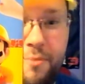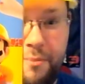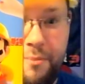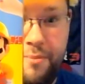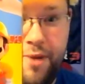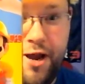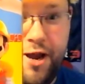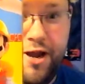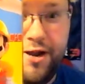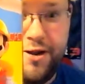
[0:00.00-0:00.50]

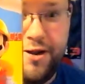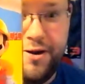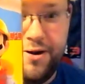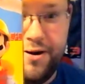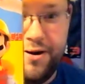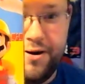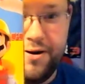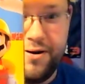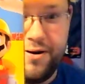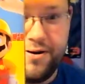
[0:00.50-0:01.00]

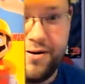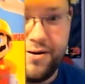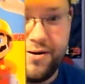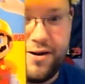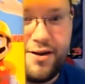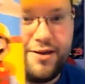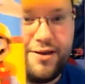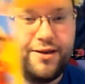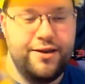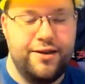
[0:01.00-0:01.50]
Maker.
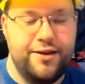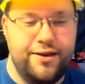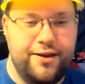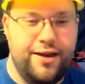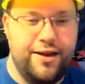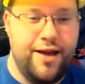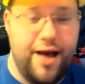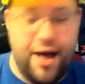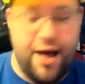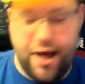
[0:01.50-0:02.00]

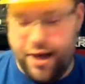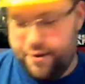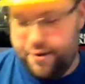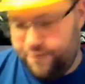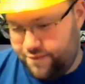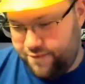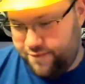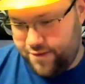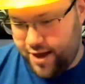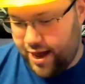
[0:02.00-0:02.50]
I've,
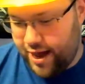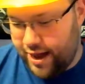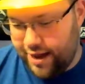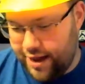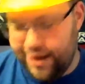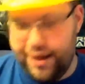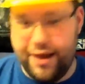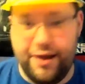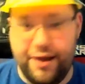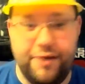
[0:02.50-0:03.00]
I,
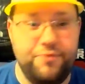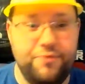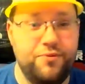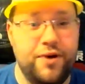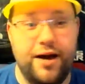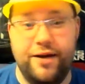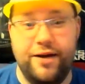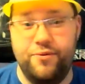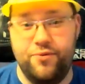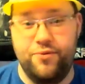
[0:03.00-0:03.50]
I,
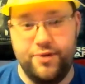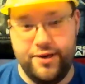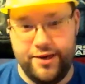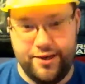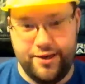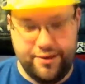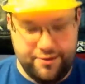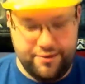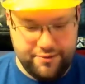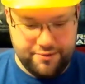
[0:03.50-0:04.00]
I want
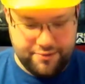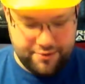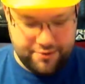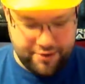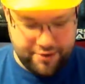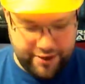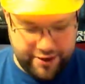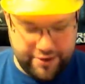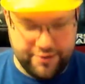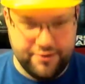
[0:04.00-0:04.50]
it.
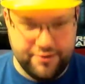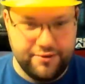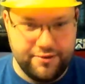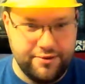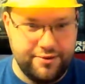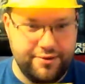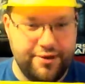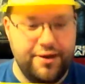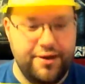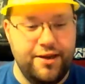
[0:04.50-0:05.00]
You know,
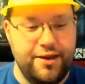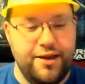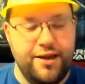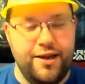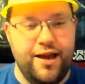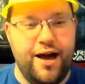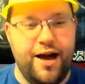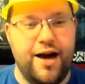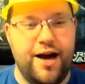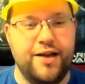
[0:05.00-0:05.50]

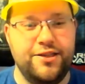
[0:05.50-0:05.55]
I,